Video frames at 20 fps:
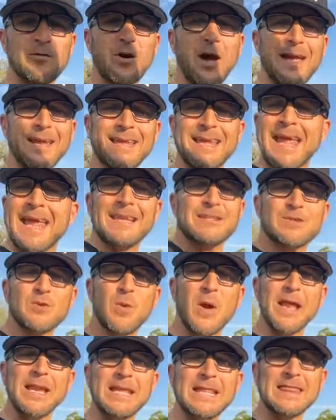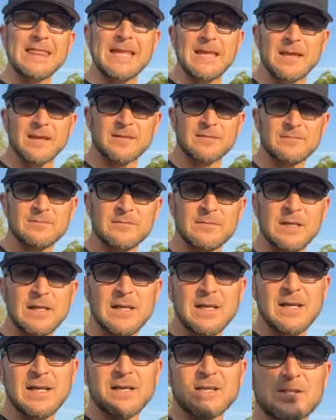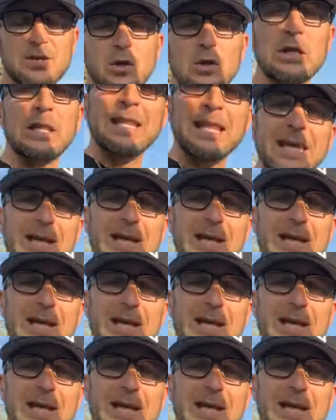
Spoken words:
right? Can't do anything. So